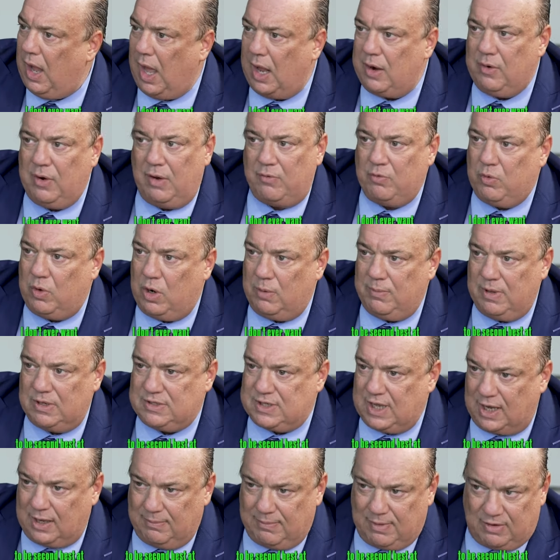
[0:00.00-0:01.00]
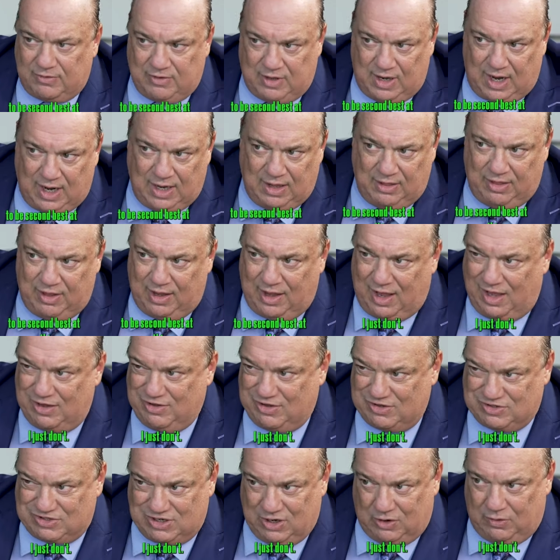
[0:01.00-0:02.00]
I don't ever want to be second best at anything. I
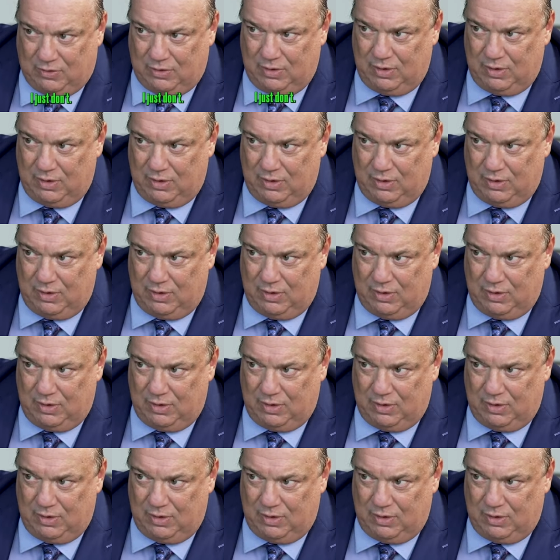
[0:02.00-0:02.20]
just don't.